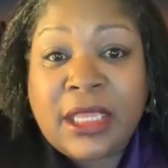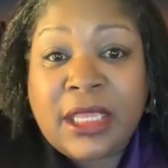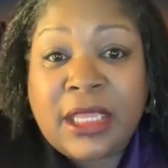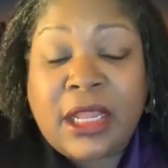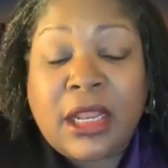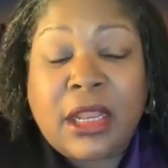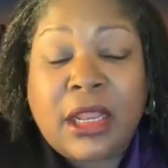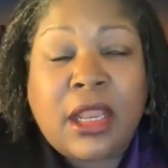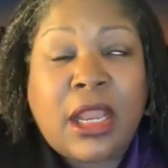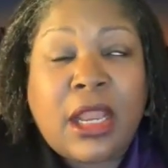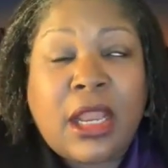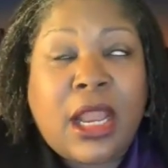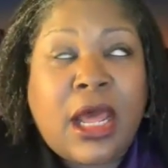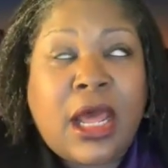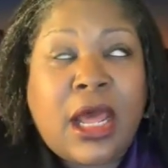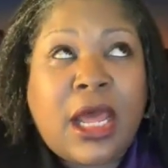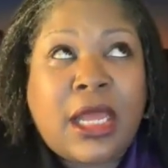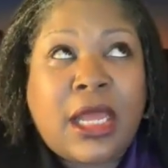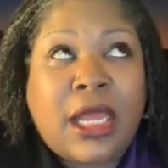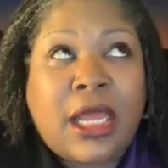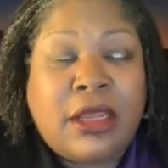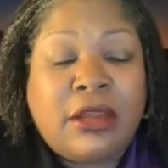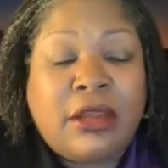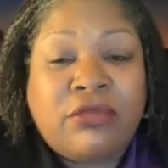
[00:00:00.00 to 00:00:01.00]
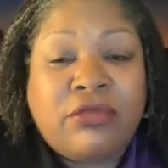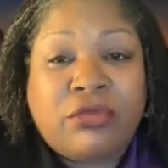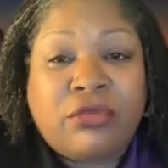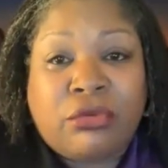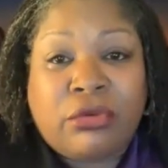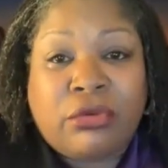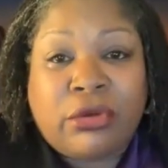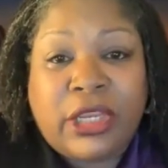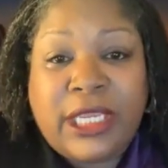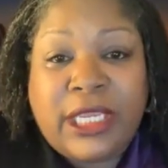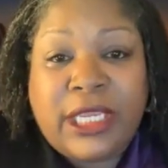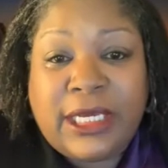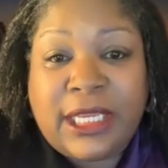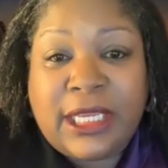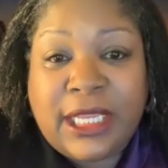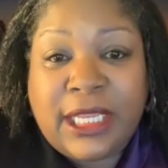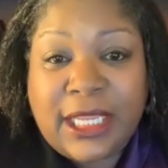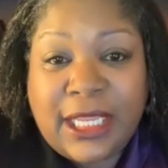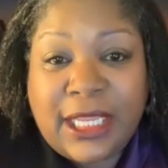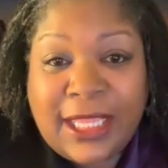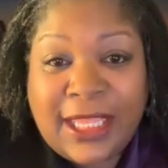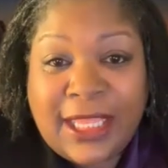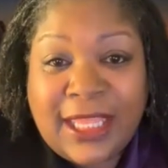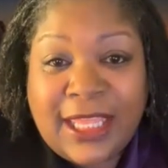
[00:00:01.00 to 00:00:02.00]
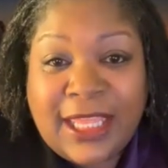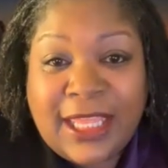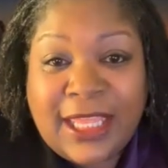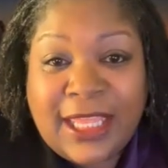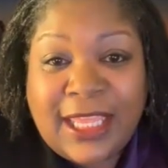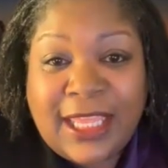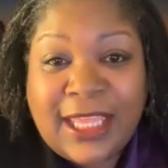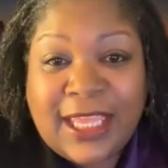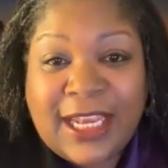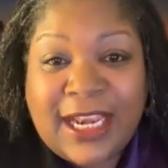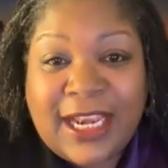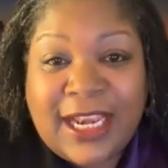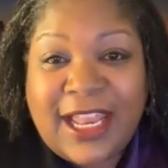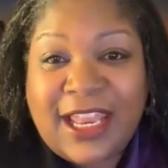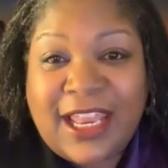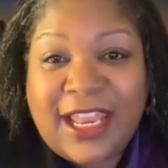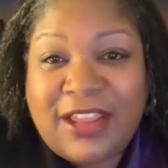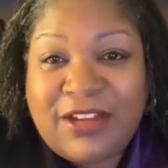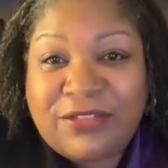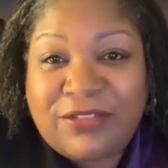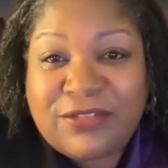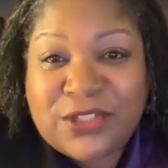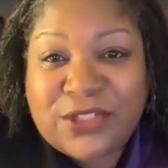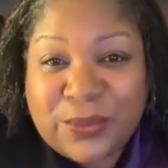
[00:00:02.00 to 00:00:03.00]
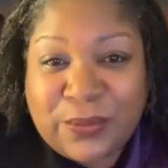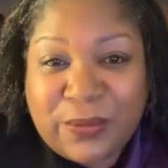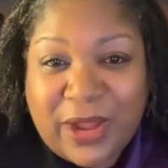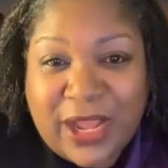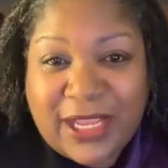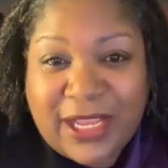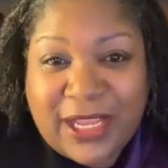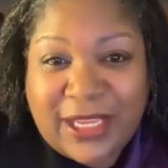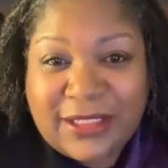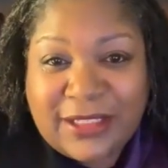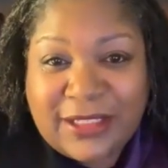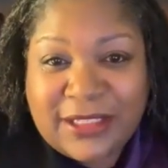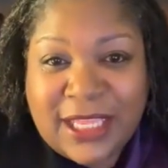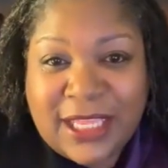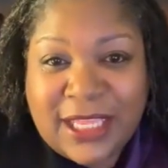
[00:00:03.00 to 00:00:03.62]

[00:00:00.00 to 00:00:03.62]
a lot of reading, and I love to write.